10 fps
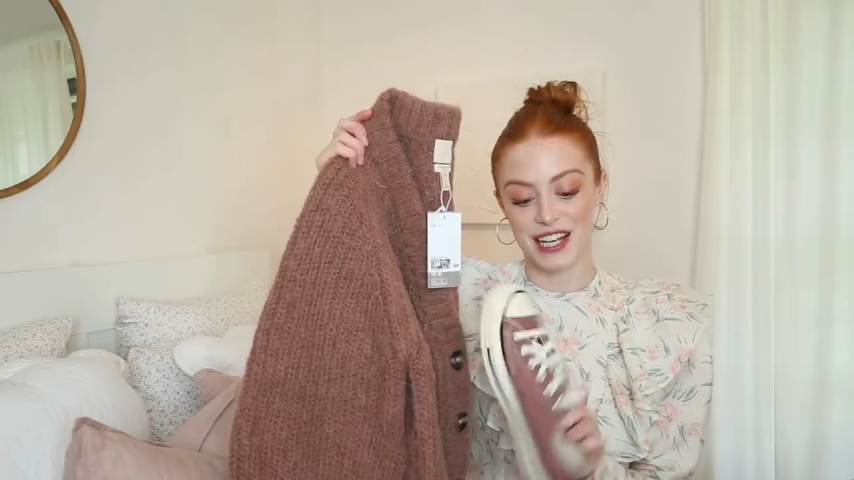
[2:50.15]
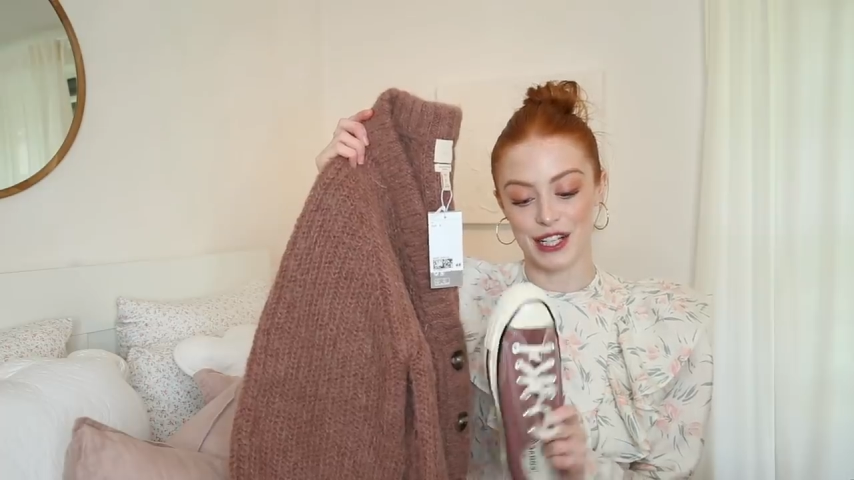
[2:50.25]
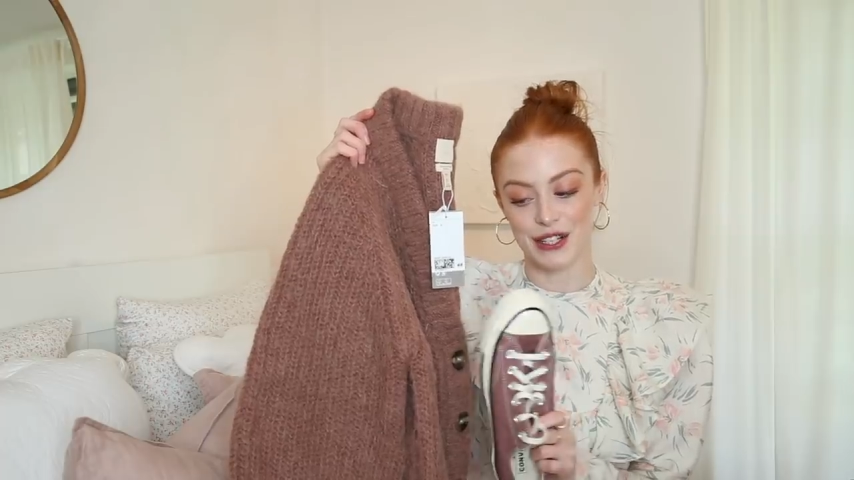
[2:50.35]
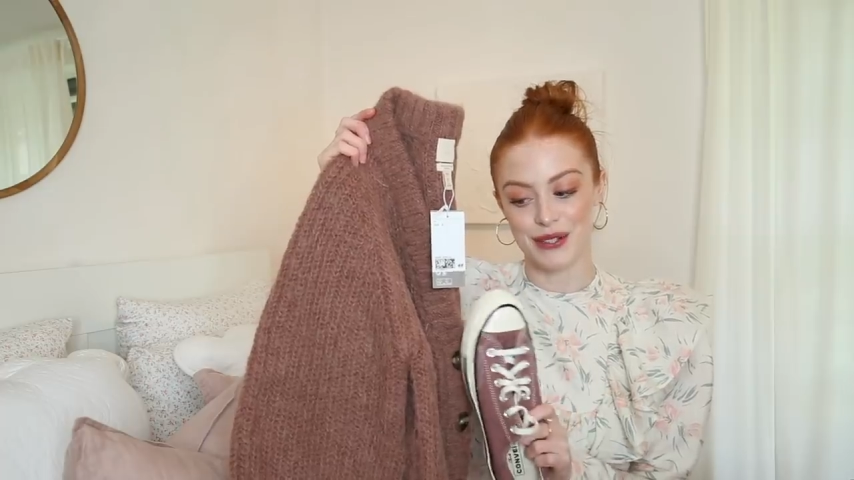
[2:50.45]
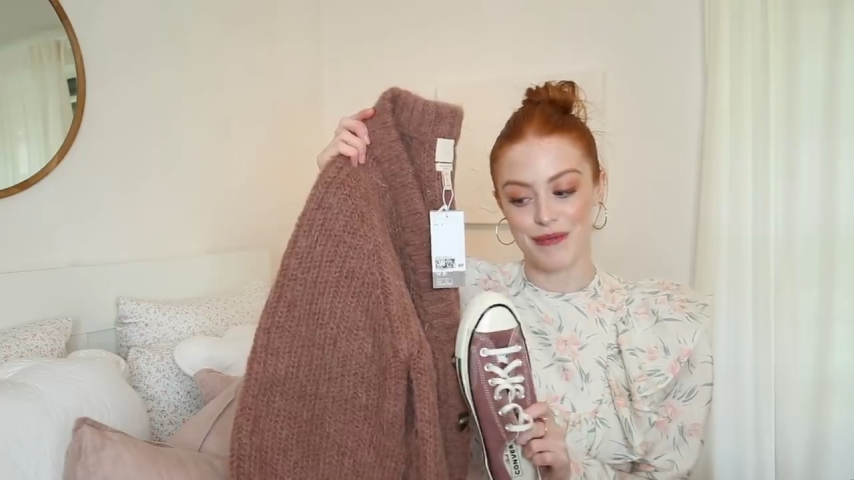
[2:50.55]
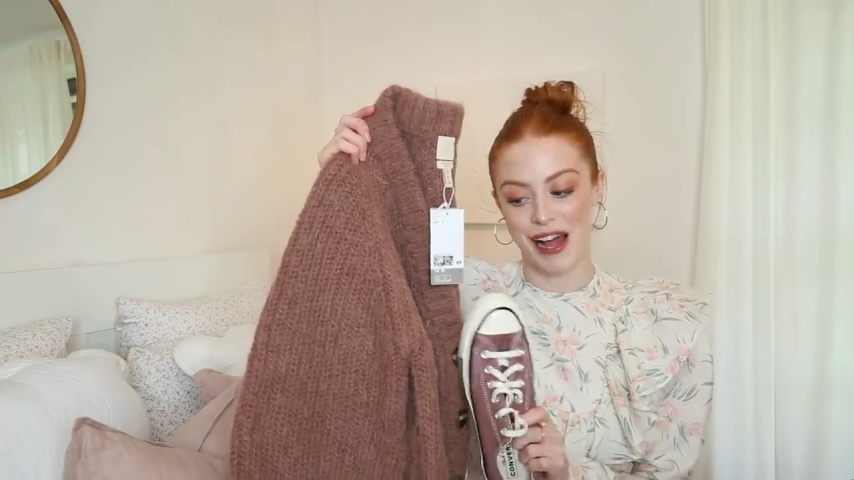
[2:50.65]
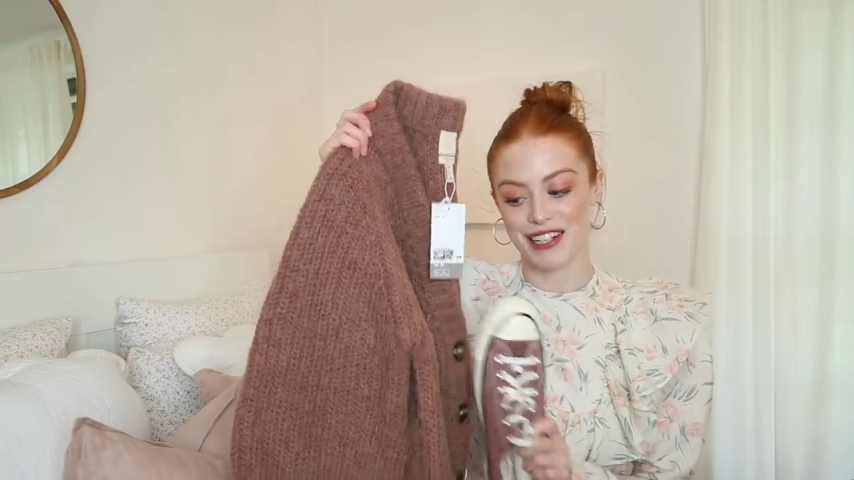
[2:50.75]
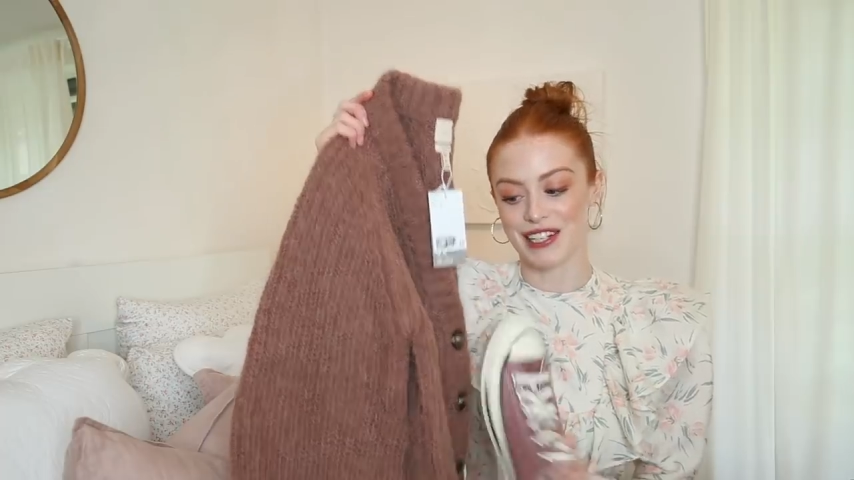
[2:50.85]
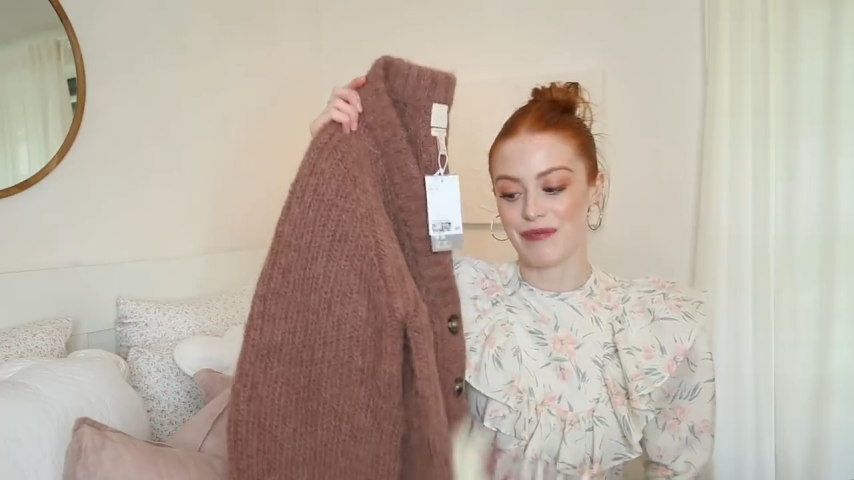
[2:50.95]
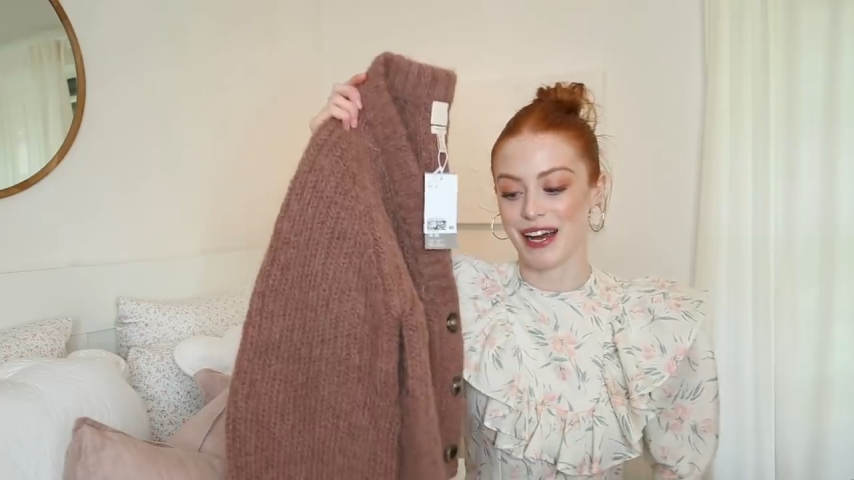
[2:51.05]
a good
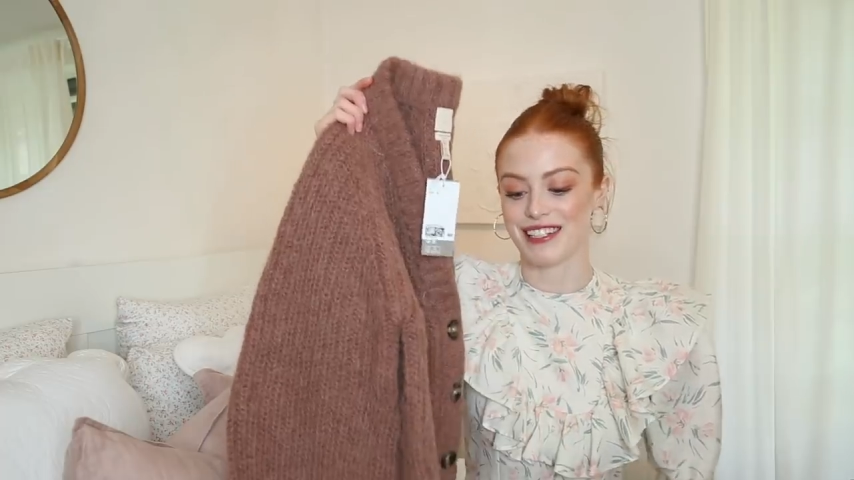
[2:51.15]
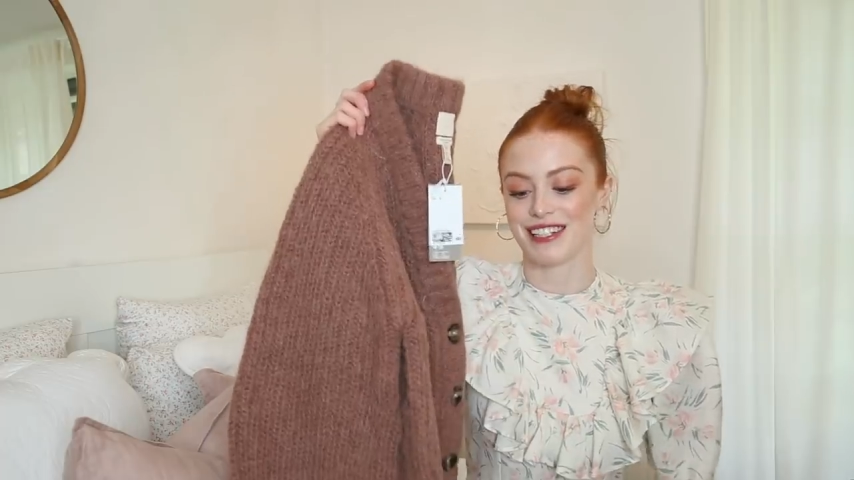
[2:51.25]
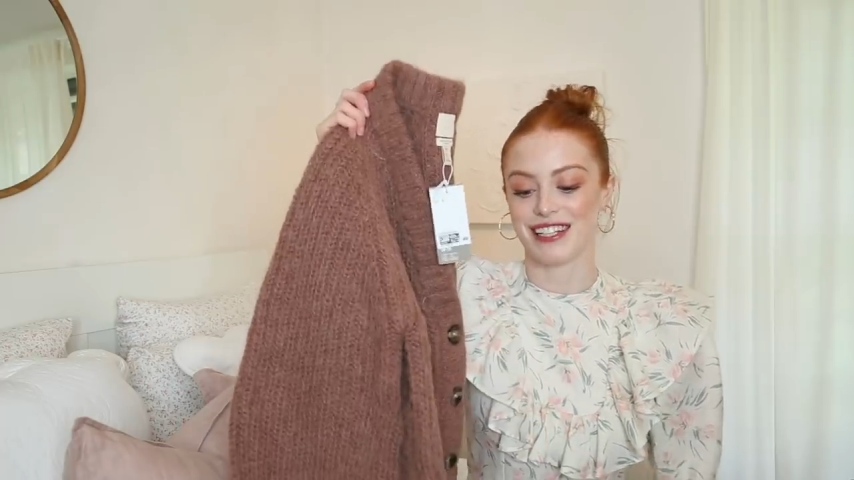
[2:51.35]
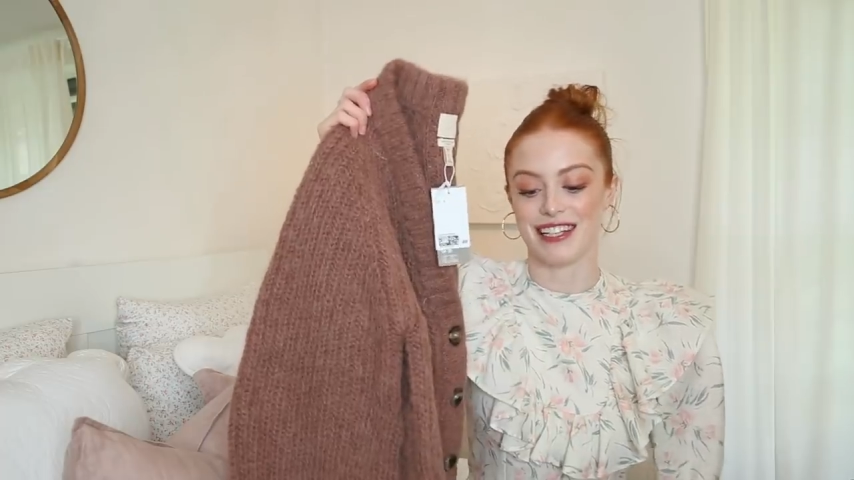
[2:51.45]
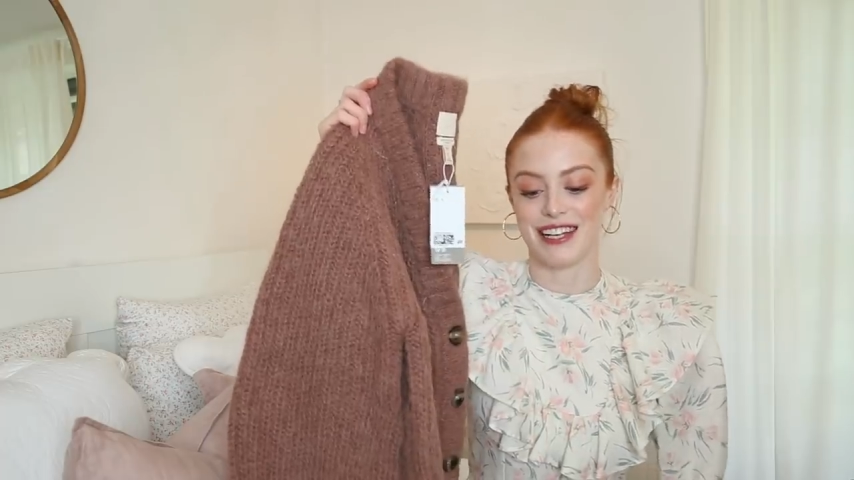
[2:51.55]
matchy matchy